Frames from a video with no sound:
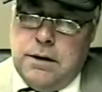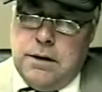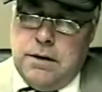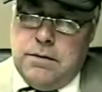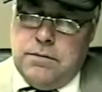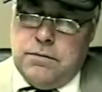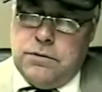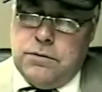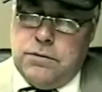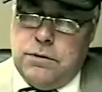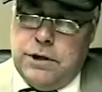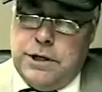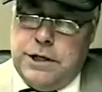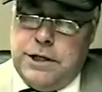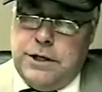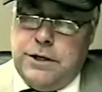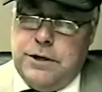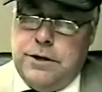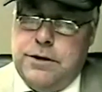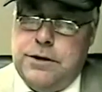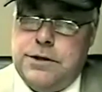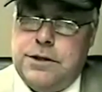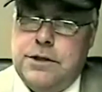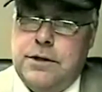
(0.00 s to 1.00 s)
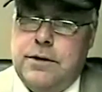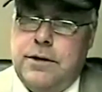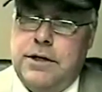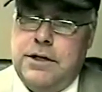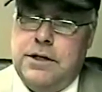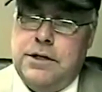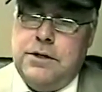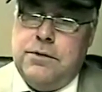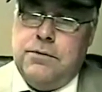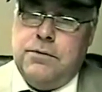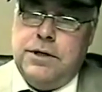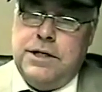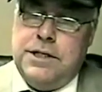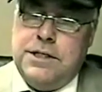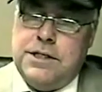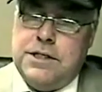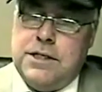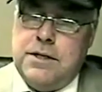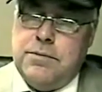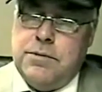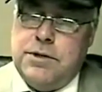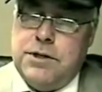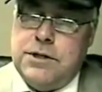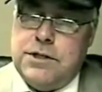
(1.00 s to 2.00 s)
of 20 years. And to read
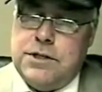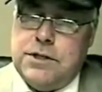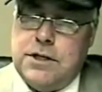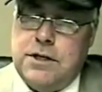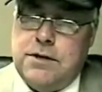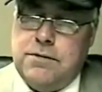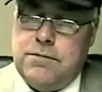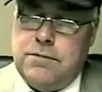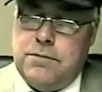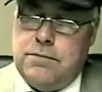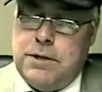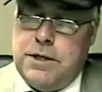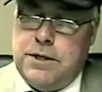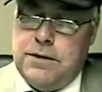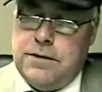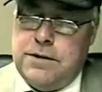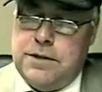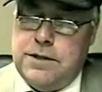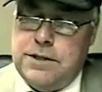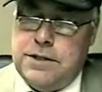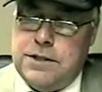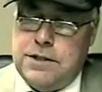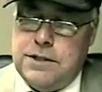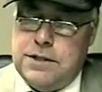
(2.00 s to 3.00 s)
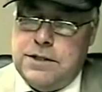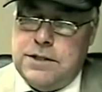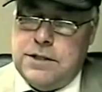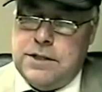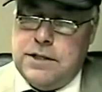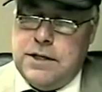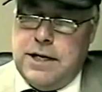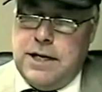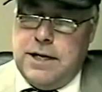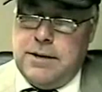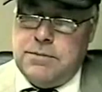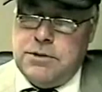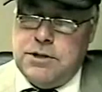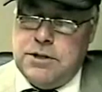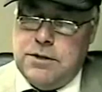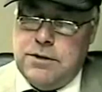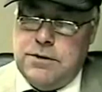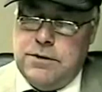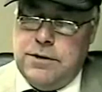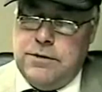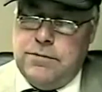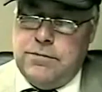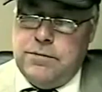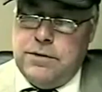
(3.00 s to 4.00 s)
some of the stuff about this is
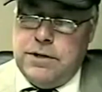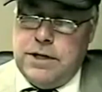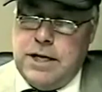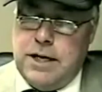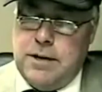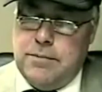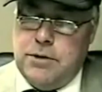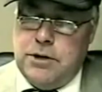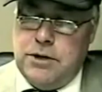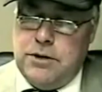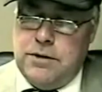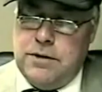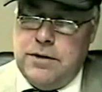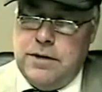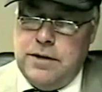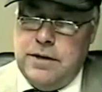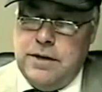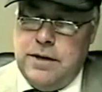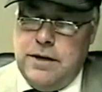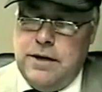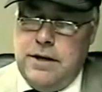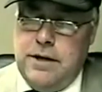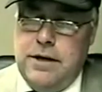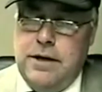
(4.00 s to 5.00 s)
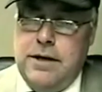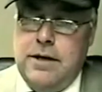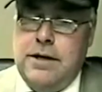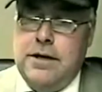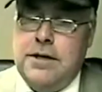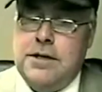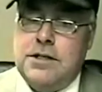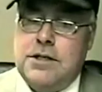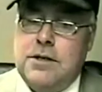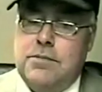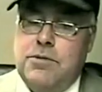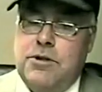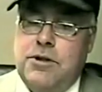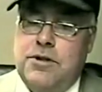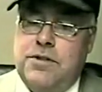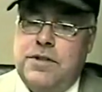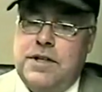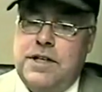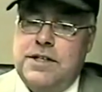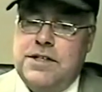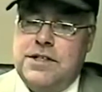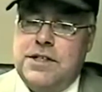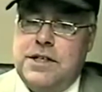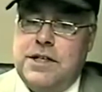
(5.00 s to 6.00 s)
absolutely phenomenal. Some of
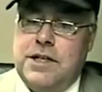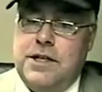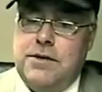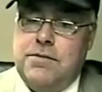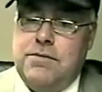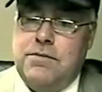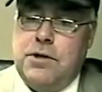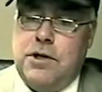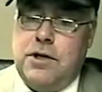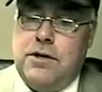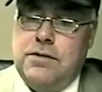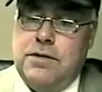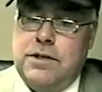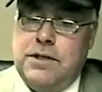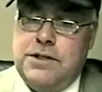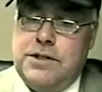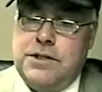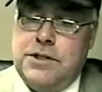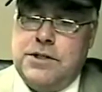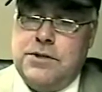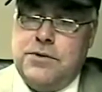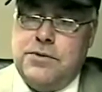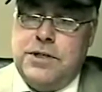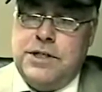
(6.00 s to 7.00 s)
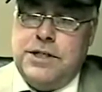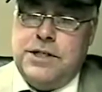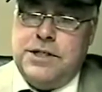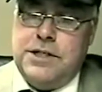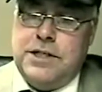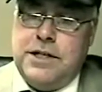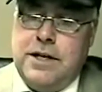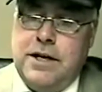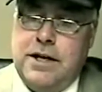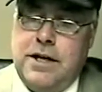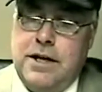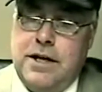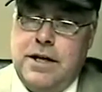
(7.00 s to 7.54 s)
the things that get involved, I'll just read you